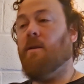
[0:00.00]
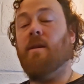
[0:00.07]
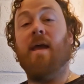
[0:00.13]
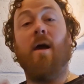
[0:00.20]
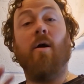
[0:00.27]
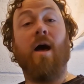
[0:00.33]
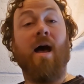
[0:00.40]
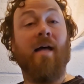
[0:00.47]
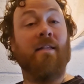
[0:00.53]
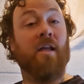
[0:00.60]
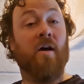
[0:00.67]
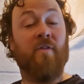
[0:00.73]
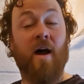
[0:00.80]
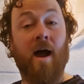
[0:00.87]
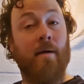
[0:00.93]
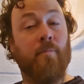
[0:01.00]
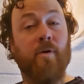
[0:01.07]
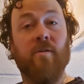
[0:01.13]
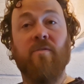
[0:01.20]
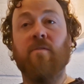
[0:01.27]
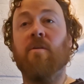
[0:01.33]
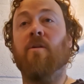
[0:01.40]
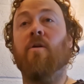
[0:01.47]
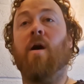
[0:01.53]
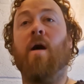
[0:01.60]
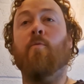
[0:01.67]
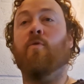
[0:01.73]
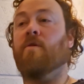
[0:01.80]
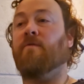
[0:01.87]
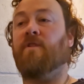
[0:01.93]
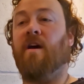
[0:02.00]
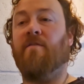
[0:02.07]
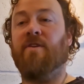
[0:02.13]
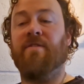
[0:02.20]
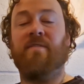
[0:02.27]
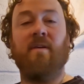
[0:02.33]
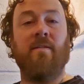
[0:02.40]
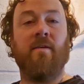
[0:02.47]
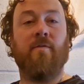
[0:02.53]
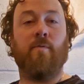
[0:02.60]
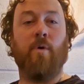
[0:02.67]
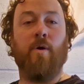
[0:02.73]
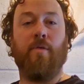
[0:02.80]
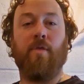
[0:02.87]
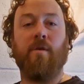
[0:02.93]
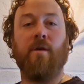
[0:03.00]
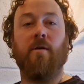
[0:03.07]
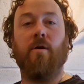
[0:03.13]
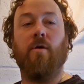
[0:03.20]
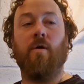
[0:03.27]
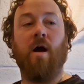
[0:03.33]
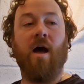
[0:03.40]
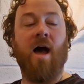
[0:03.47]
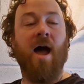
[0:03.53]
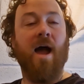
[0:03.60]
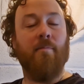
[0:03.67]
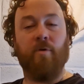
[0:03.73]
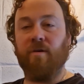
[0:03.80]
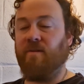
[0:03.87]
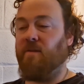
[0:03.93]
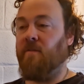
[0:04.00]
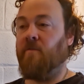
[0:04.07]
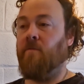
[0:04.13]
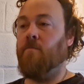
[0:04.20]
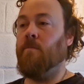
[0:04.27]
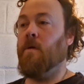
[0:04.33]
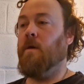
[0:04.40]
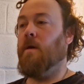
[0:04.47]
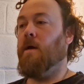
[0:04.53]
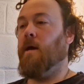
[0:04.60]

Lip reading: Now, I love hybrids. I would have loved to see this with a hybrid system,